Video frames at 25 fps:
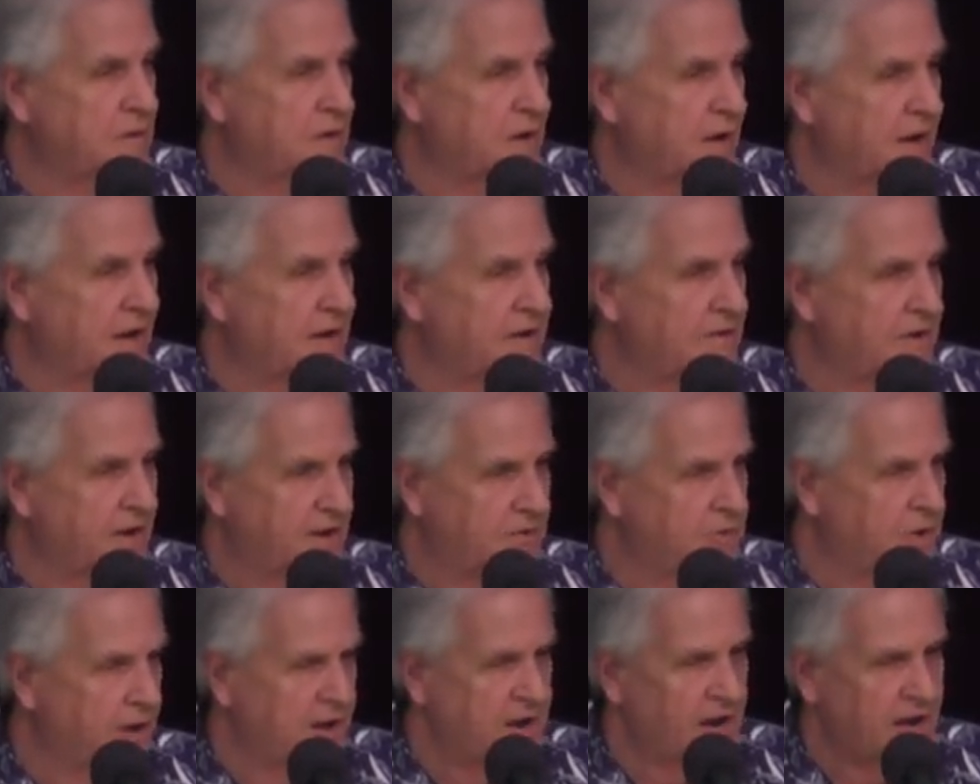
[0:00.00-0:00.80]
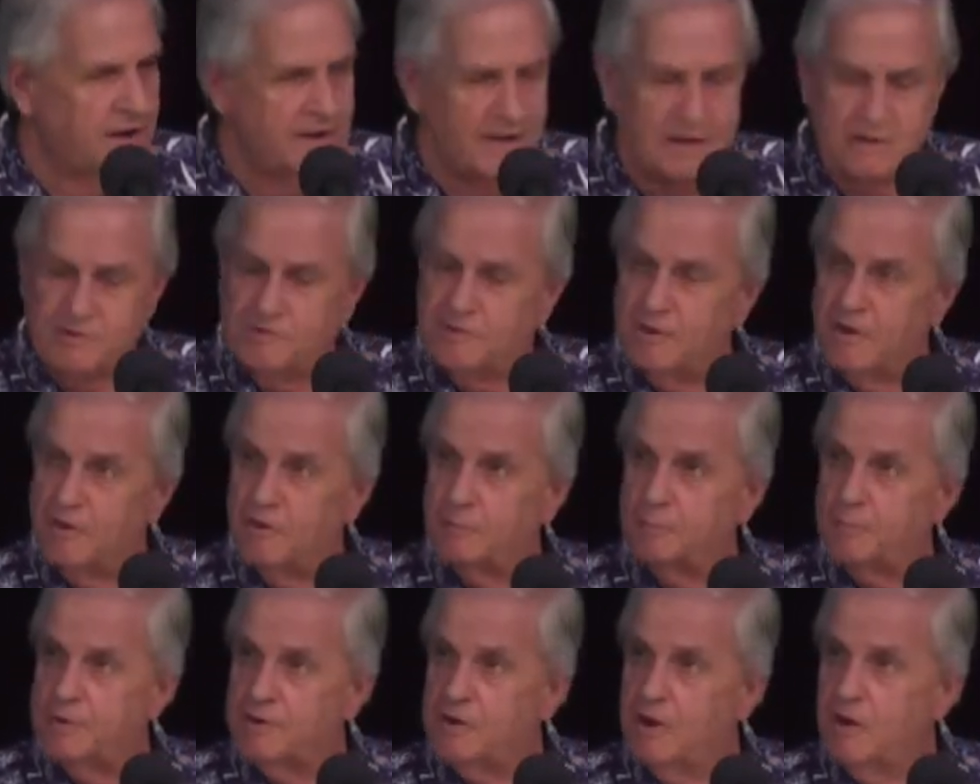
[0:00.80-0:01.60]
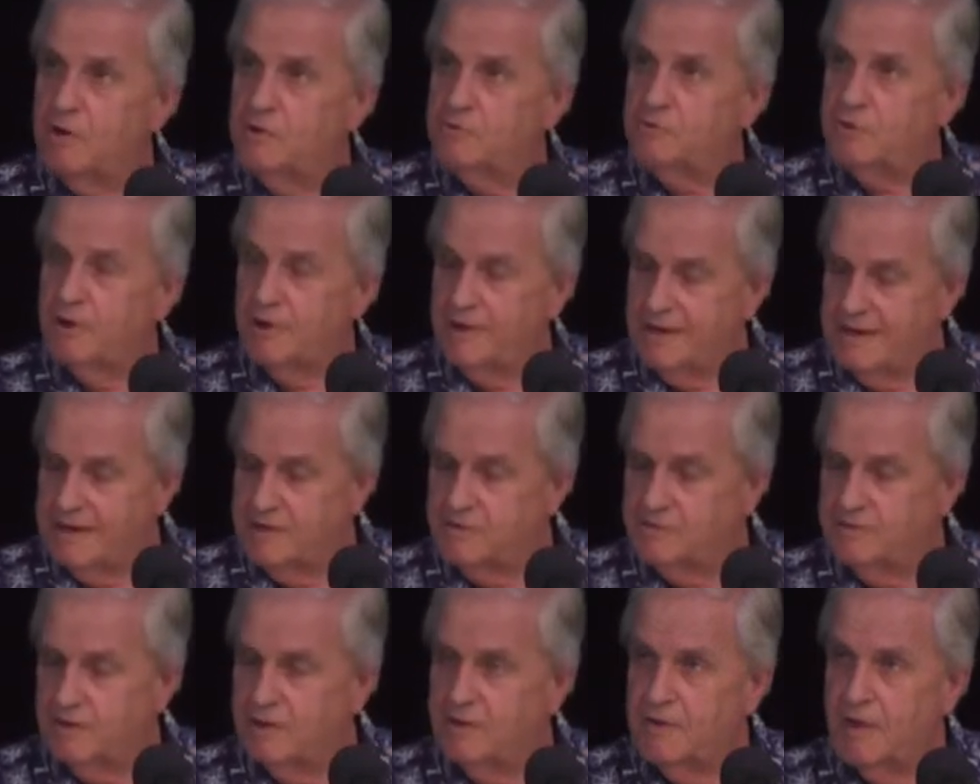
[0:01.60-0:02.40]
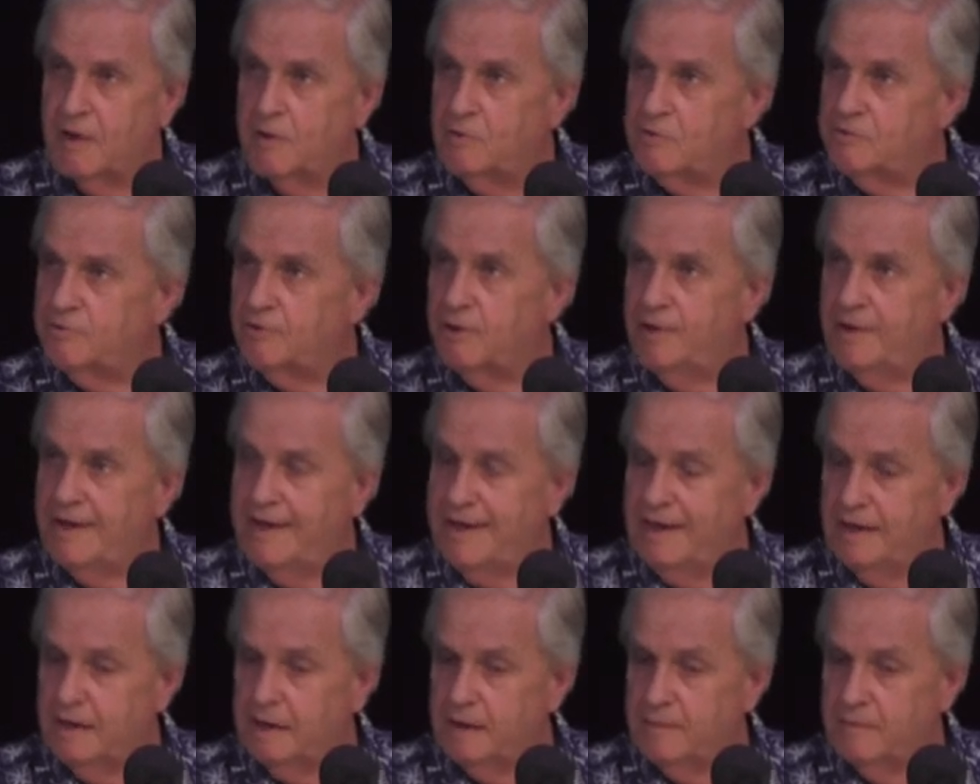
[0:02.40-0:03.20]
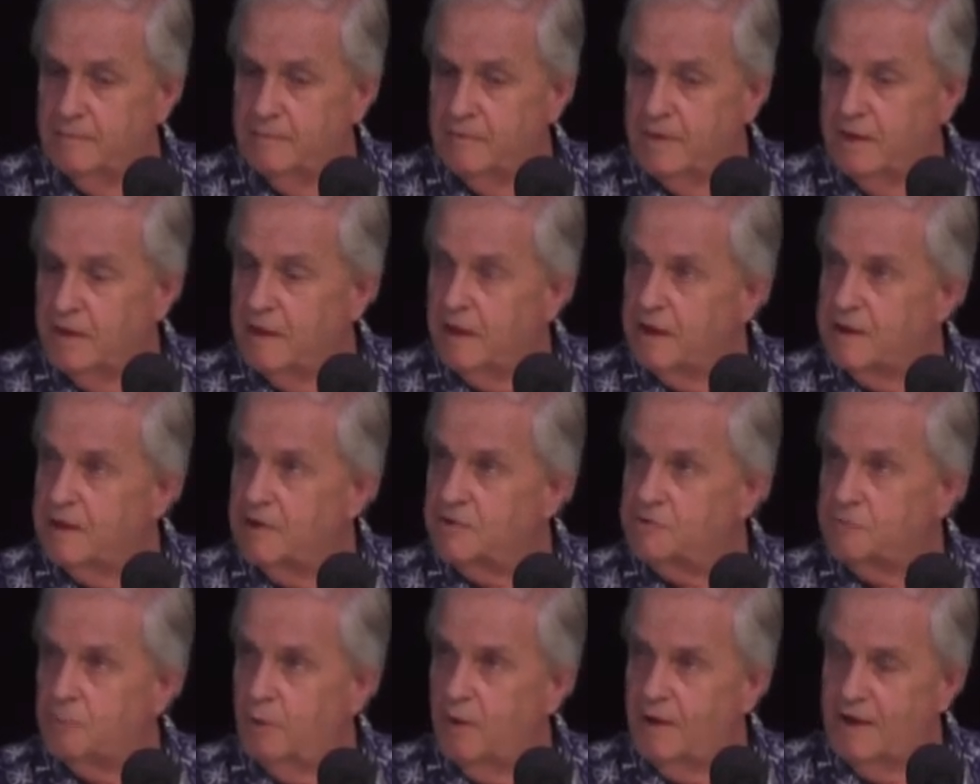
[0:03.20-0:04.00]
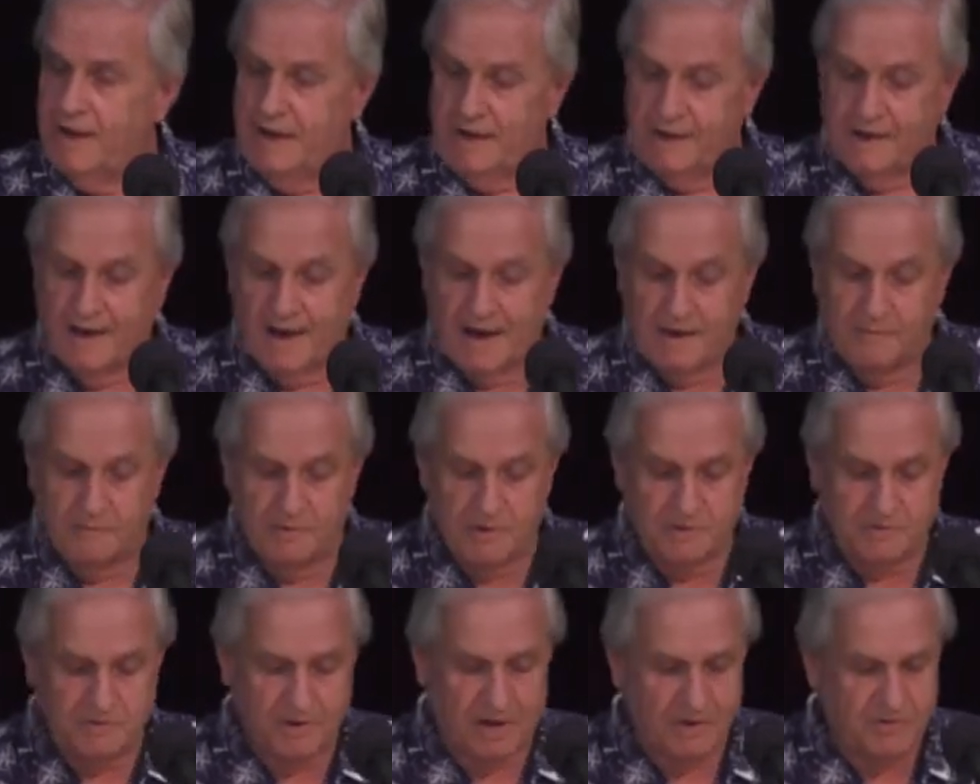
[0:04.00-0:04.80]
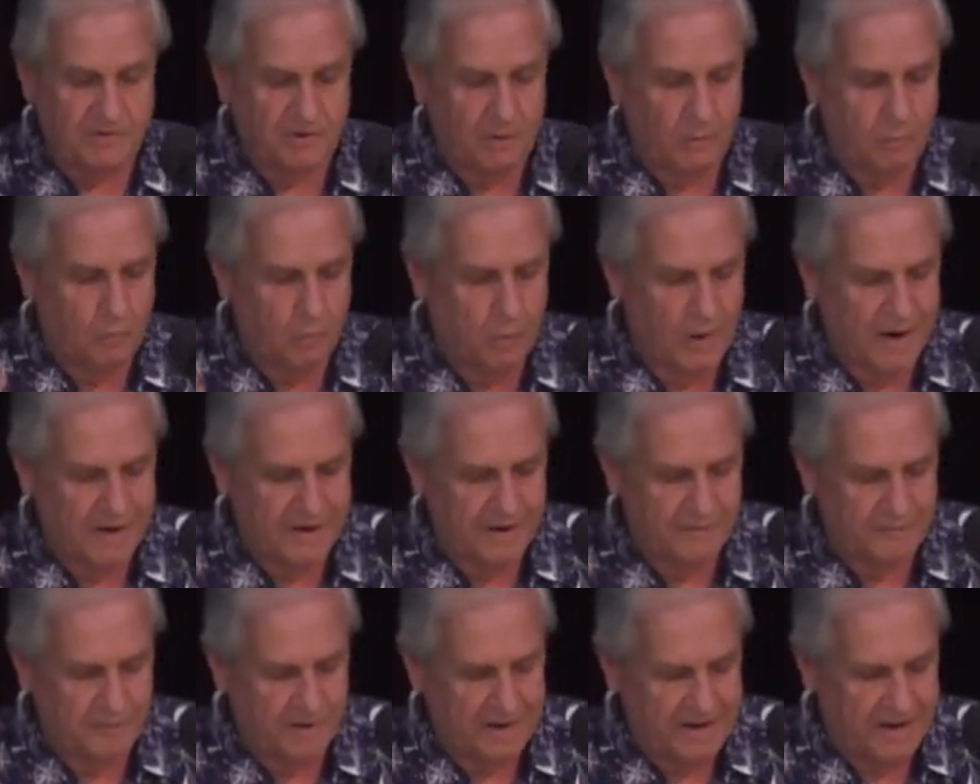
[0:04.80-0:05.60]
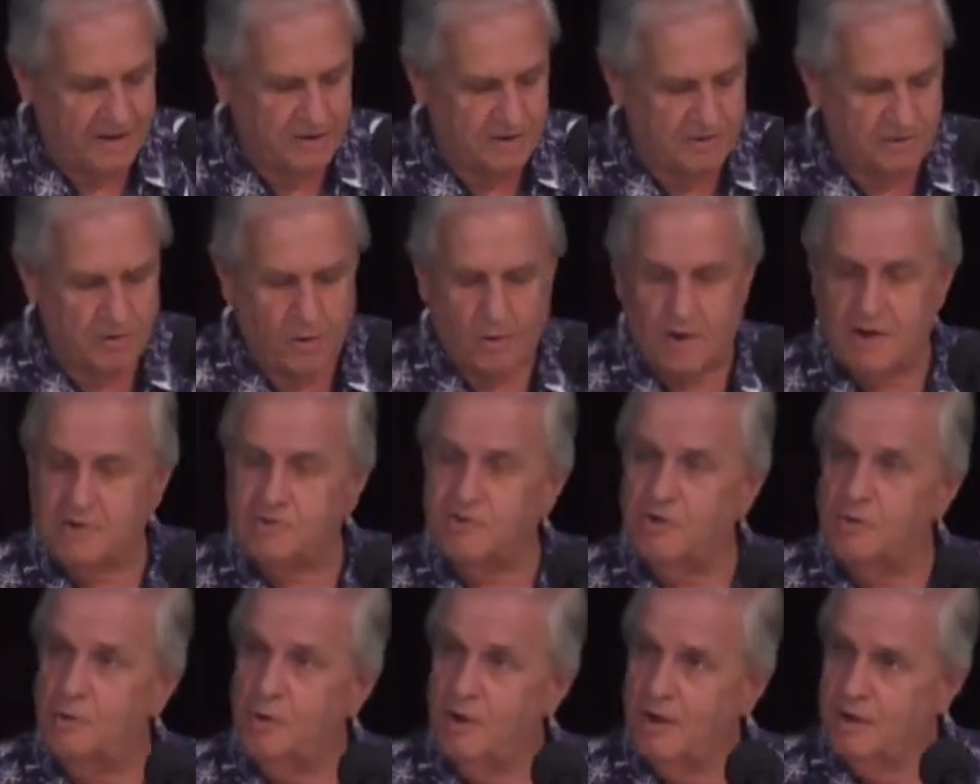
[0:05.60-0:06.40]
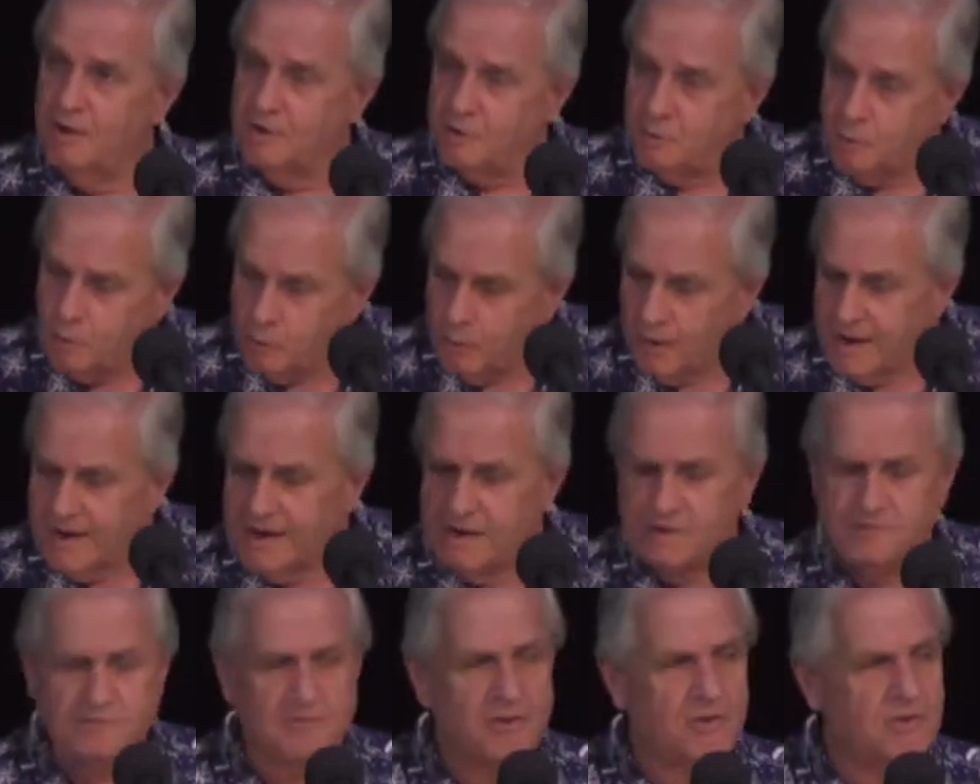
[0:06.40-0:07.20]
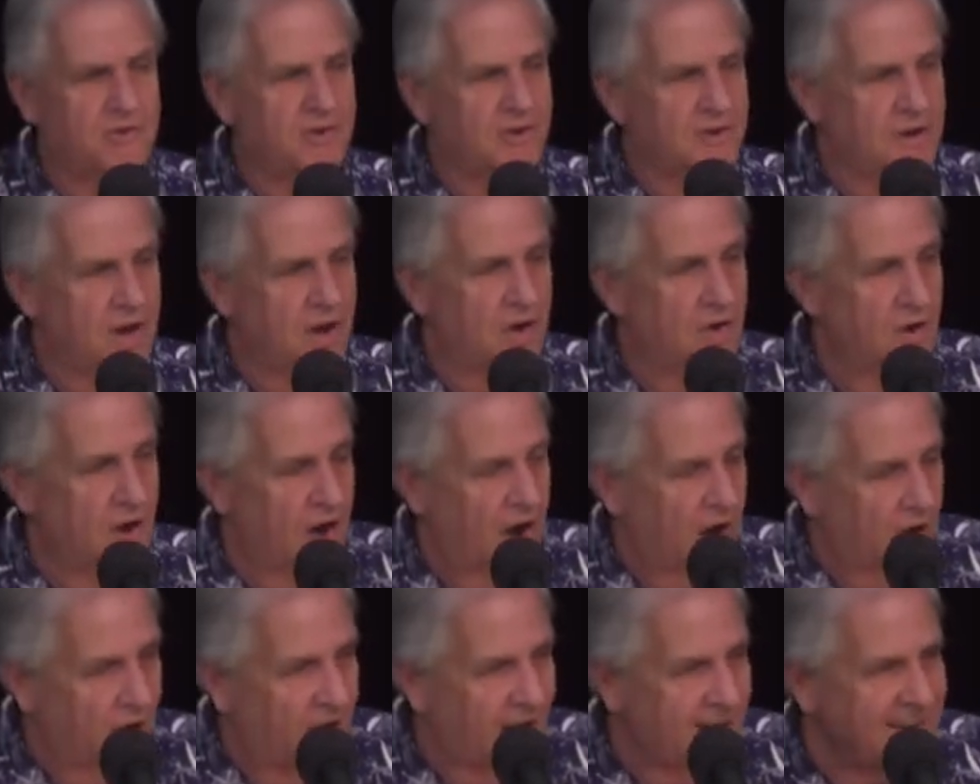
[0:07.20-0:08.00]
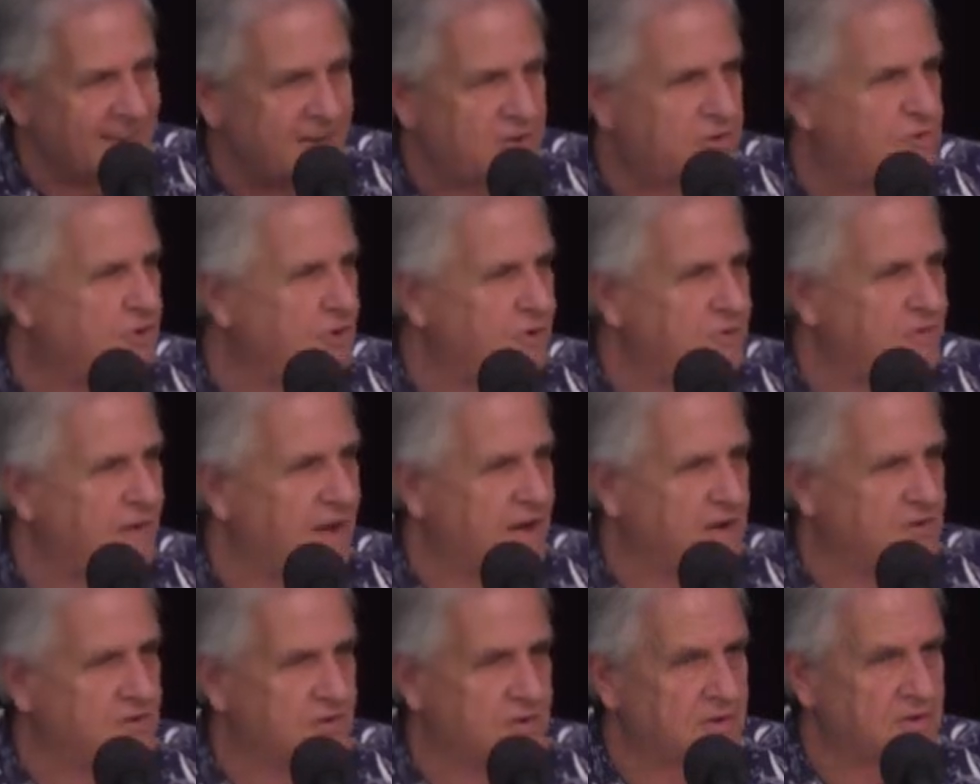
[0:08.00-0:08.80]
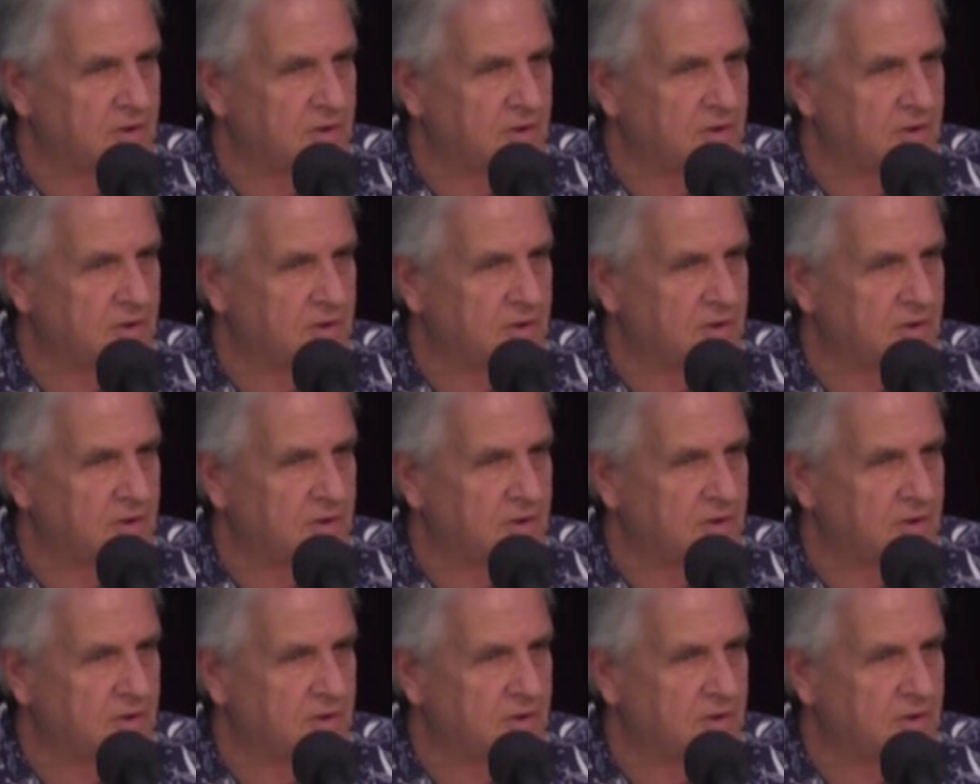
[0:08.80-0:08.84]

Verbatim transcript: And not only yourself, but those who listen, those who hear. And that's why he gave us such a wonderful insight to grasp this and go, I can do that.